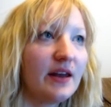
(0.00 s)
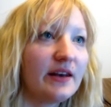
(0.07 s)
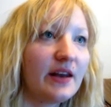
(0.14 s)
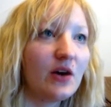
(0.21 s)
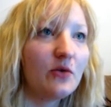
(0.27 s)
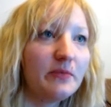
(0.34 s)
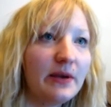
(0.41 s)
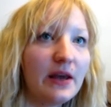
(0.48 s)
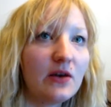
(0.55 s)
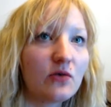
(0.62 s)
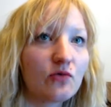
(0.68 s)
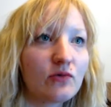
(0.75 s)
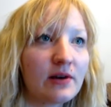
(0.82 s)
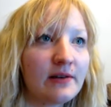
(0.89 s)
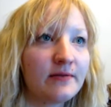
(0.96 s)
Now I'm getting
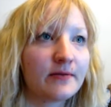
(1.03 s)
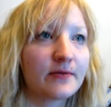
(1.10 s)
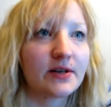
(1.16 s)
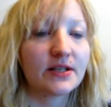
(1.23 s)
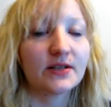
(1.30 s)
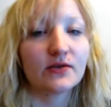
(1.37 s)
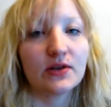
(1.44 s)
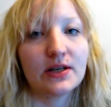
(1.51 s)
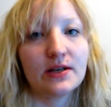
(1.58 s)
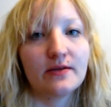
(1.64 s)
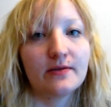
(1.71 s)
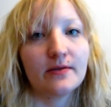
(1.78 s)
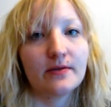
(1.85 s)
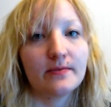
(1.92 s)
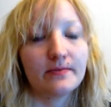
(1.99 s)
really
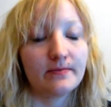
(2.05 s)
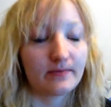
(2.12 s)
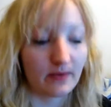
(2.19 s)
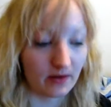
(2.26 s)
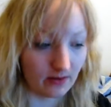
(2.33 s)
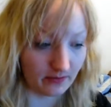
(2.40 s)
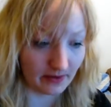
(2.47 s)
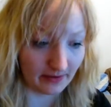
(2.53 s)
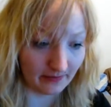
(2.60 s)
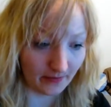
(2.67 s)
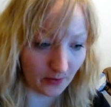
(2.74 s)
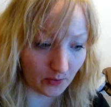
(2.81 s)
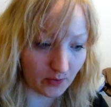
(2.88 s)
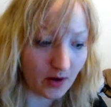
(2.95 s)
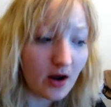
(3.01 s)
frustrated on my
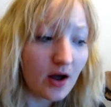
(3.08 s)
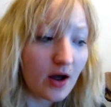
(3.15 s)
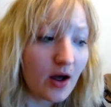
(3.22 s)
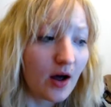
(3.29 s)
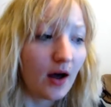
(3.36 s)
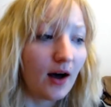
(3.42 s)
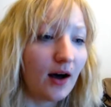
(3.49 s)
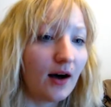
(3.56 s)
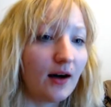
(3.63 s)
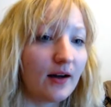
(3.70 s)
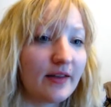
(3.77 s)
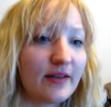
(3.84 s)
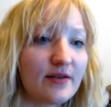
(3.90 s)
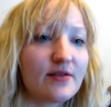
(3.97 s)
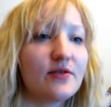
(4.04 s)
phone.
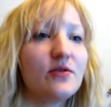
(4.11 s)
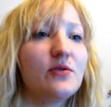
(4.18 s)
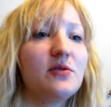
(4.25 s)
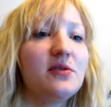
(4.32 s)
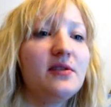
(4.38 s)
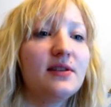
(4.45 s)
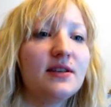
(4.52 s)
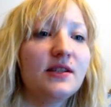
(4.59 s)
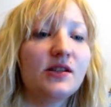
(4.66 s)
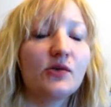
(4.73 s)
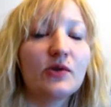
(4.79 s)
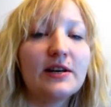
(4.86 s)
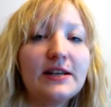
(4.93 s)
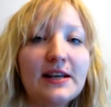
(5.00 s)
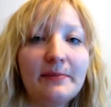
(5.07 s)
There are all these
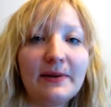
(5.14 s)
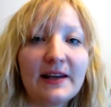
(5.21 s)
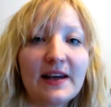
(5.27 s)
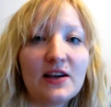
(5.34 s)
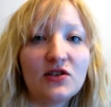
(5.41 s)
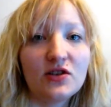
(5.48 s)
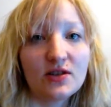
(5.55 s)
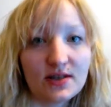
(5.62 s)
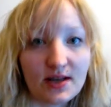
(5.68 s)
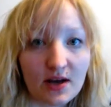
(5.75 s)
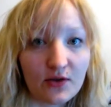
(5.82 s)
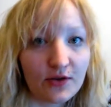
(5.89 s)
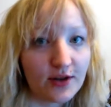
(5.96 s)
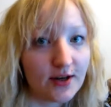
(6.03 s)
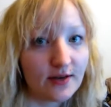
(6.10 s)
great applications
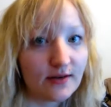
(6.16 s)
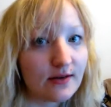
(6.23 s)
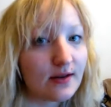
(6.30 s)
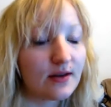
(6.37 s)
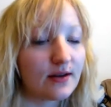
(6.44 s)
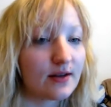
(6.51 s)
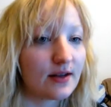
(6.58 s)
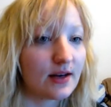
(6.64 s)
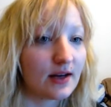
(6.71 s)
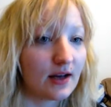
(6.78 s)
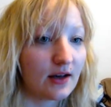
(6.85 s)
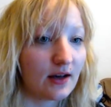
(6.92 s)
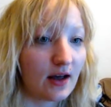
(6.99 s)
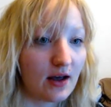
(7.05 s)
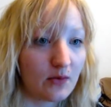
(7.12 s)
out there
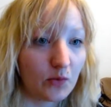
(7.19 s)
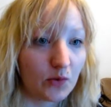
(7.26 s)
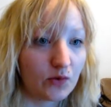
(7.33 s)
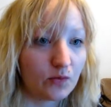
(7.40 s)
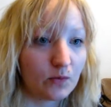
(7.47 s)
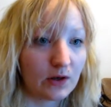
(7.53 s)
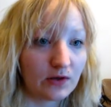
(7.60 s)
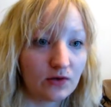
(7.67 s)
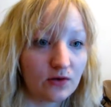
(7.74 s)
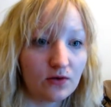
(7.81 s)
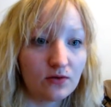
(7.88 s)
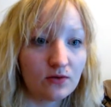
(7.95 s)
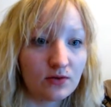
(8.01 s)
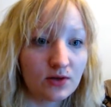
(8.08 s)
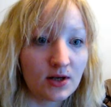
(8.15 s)
that I would want to
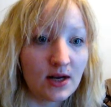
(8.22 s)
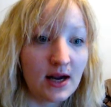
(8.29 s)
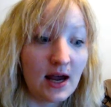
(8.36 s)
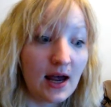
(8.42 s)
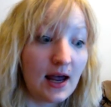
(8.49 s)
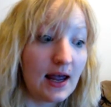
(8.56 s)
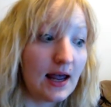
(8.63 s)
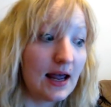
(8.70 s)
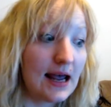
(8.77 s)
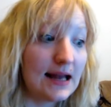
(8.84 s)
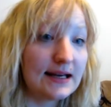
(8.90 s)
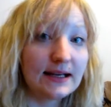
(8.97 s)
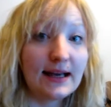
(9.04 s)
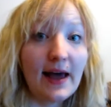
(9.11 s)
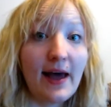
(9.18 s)
use,
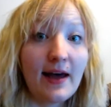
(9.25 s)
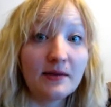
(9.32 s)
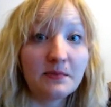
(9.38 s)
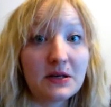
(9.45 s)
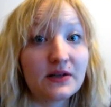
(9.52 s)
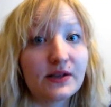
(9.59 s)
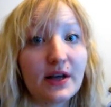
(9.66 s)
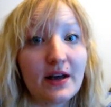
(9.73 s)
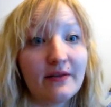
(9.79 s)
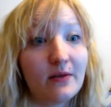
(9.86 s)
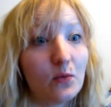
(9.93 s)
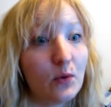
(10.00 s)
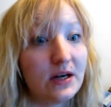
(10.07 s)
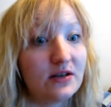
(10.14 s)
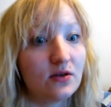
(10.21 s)
and I can't because I have
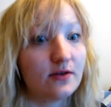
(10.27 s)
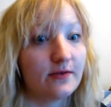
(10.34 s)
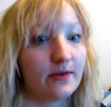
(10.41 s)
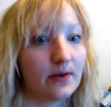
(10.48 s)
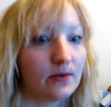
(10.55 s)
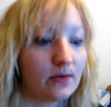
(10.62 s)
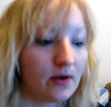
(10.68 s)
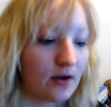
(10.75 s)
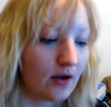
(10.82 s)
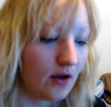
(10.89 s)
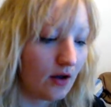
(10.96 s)
a Windows phone.